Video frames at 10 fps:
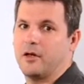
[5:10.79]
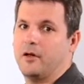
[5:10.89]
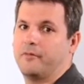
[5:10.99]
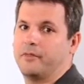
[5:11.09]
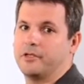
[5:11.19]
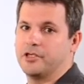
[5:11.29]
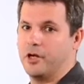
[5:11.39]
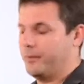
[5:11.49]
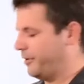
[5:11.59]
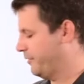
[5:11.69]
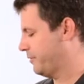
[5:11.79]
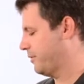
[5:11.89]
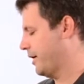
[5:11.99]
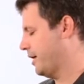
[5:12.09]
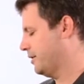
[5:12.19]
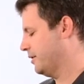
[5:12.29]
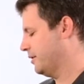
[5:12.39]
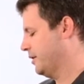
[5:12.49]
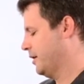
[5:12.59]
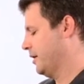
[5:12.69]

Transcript: of the job I've created.